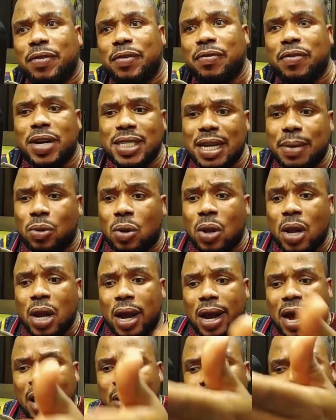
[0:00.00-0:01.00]
For example,
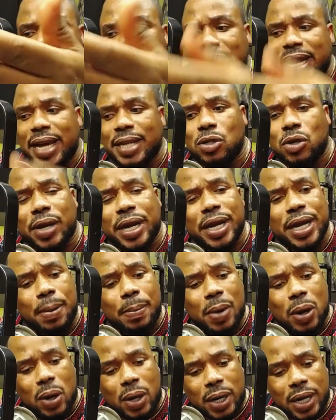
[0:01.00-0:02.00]
I always like talking
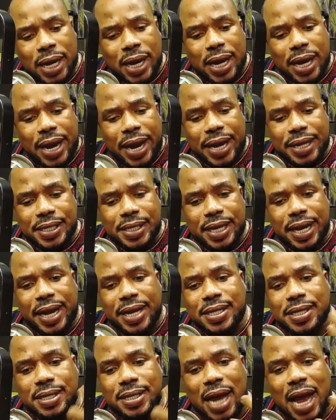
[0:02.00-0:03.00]
about
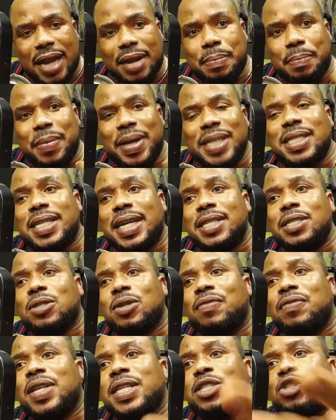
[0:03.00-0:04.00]
his admittance
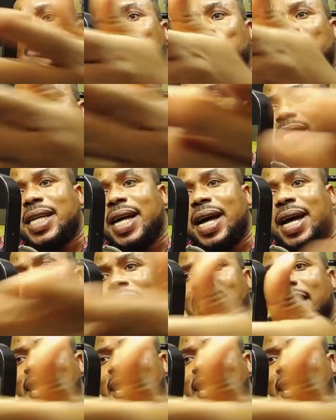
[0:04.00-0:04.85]
of this tractor